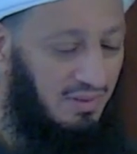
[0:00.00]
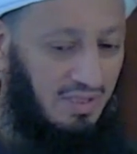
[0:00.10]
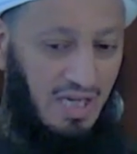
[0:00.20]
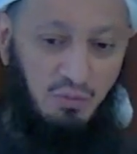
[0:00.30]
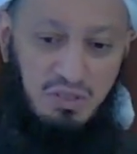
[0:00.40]

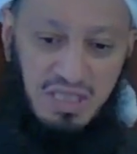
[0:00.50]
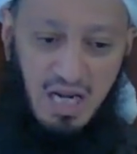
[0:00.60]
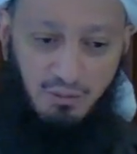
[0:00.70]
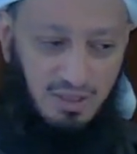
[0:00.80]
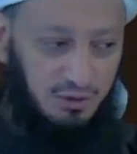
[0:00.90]
And we see
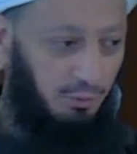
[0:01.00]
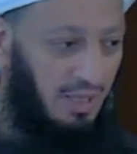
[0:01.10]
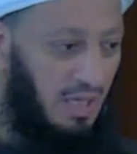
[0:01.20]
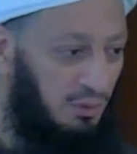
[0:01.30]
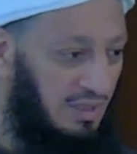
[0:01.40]
how Allah
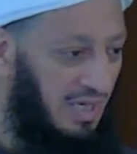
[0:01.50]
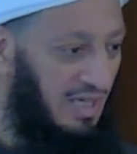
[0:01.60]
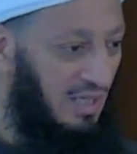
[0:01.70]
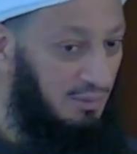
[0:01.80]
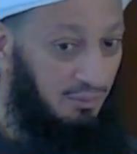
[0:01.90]
subhanahu wa
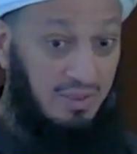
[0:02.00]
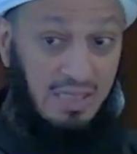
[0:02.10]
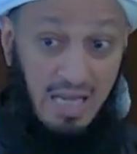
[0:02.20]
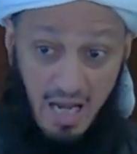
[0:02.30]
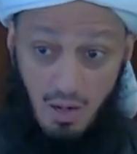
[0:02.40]
ta'ala helped him.
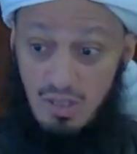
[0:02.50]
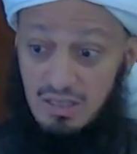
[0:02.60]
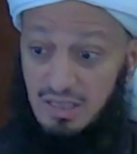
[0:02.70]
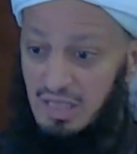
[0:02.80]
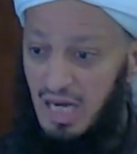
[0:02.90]
Now
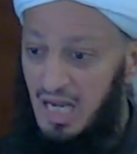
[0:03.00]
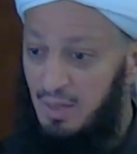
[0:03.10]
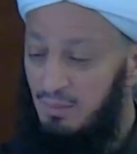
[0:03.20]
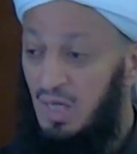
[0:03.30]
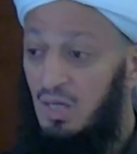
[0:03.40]
is the
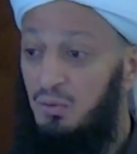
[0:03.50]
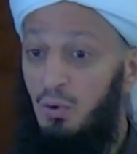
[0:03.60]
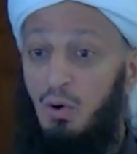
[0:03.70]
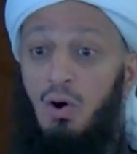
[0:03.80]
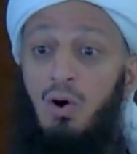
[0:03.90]
time
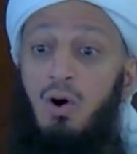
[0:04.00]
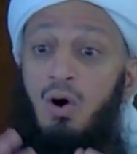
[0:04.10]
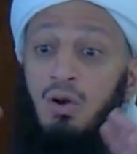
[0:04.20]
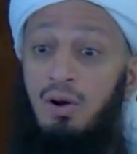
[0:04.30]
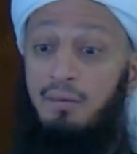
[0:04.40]
the
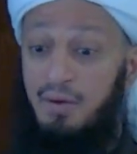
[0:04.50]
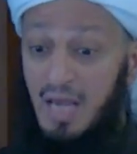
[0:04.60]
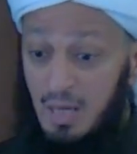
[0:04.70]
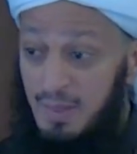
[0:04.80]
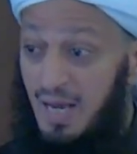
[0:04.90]
whole
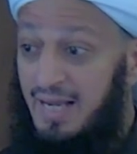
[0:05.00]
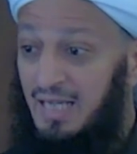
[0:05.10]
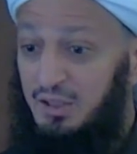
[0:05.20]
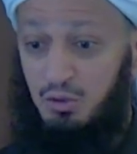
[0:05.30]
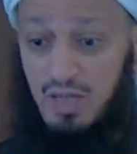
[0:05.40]
Arabia
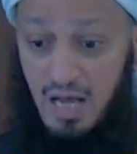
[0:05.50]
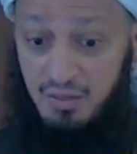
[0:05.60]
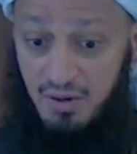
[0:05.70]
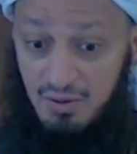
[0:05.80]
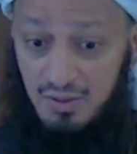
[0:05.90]
gets
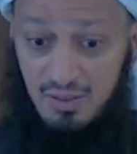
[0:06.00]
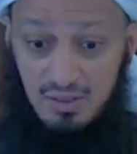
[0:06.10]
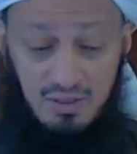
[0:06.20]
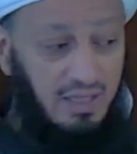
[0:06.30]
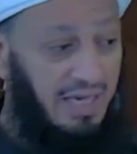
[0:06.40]
together
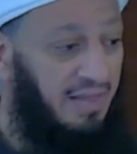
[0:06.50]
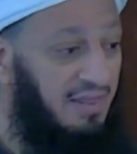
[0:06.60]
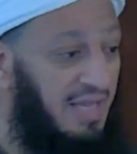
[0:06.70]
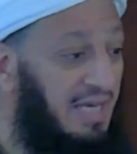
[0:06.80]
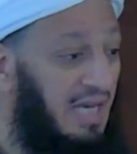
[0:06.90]

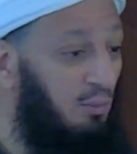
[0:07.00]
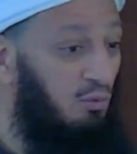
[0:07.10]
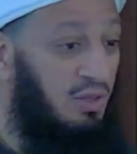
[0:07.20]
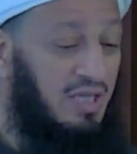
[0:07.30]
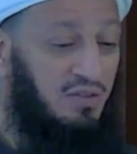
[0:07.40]
and they came
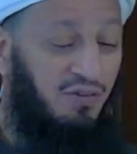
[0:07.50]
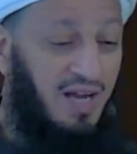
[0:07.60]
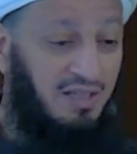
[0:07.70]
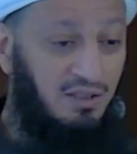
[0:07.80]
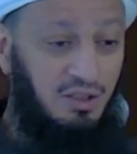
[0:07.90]
with this
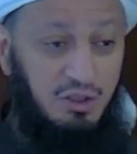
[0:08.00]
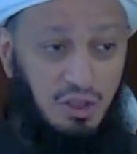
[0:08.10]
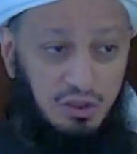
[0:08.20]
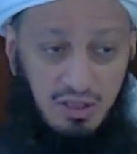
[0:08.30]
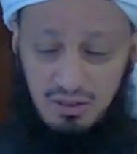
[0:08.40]
final
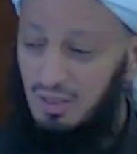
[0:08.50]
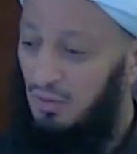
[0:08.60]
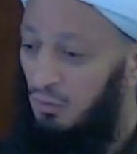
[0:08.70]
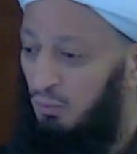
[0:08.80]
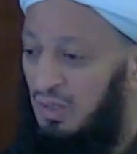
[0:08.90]
decision.
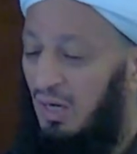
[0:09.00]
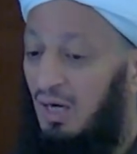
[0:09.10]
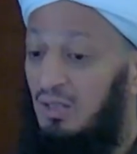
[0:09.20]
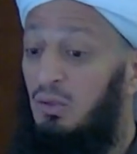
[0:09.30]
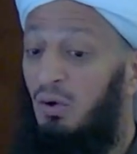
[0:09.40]
We
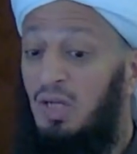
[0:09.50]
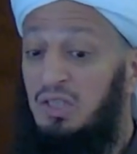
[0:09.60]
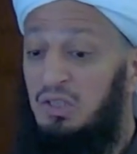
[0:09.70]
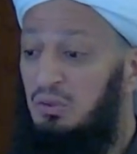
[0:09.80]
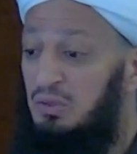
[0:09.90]
are
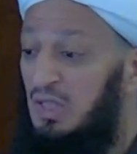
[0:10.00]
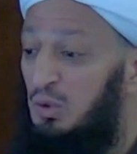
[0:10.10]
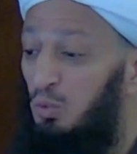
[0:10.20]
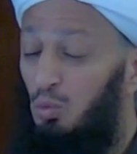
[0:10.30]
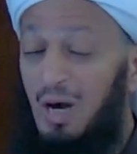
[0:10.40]
going to
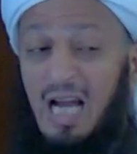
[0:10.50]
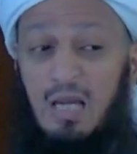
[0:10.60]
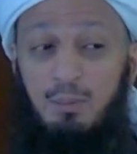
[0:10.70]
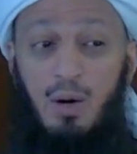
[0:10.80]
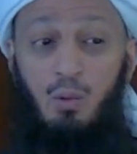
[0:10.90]
just
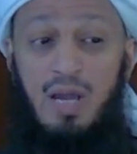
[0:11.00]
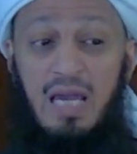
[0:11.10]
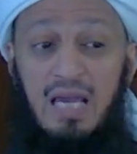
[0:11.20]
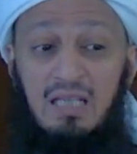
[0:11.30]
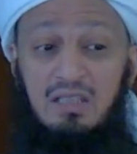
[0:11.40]
wipe
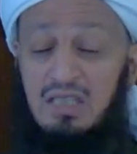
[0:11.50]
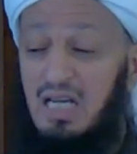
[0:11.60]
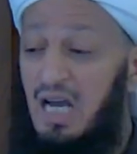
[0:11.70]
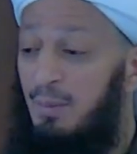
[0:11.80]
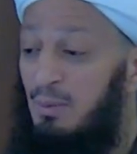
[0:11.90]
away
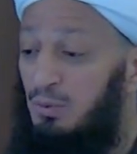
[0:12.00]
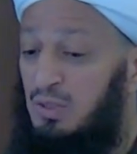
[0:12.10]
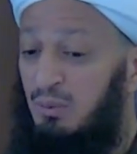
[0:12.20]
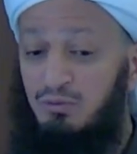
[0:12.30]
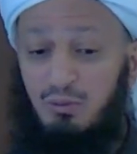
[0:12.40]
Islam and
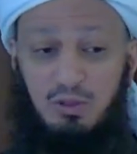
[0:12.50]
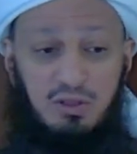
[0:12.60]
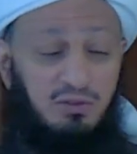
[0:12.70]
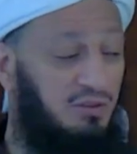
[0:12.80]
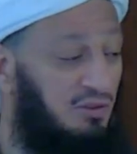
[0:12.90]
Muslims from the
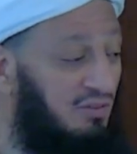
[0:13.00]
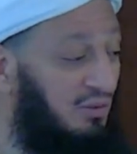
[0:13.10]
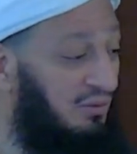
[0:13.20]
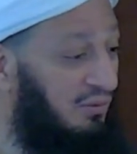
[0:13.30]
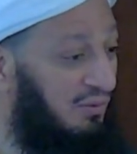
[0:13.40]
surface of the
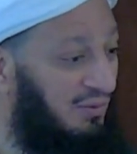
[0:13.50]
earth.